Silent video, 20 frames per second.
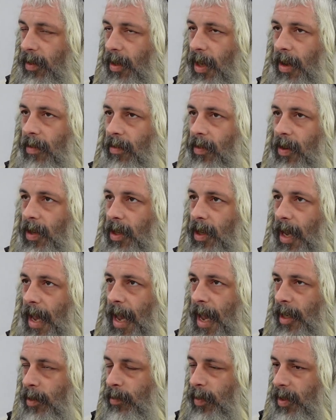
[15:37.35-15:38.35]
every
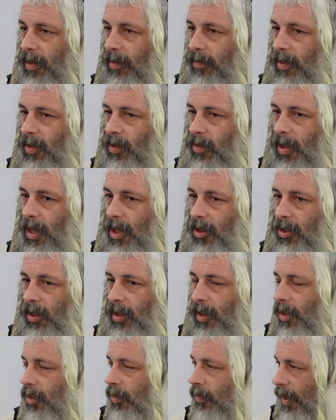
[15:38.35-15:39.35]
aspect of his creation
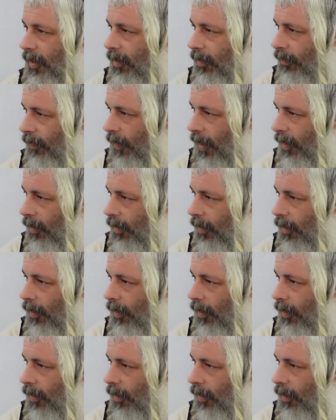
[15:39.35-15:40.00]
gets rectified.